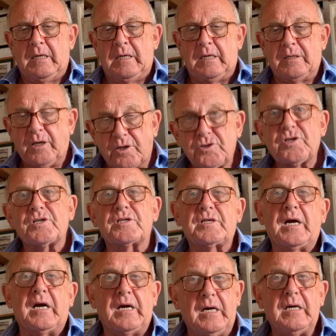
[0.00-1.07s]
And not just
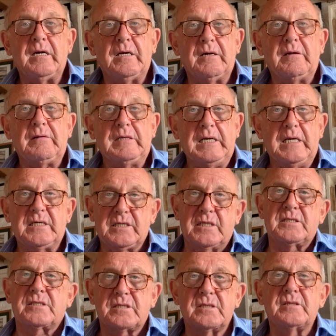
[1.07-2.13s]
there, they
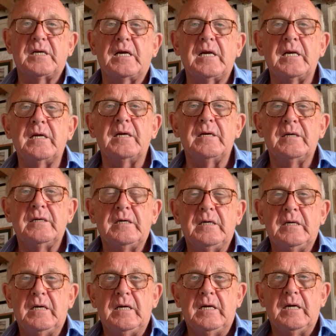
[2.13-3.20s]
exist today
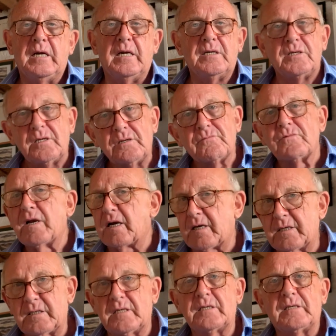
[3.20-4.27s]
in
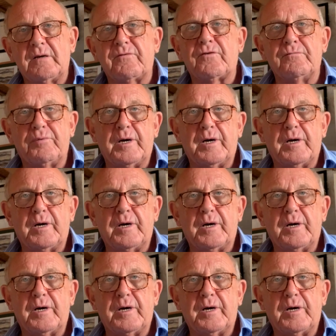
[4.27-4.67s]
lollies in different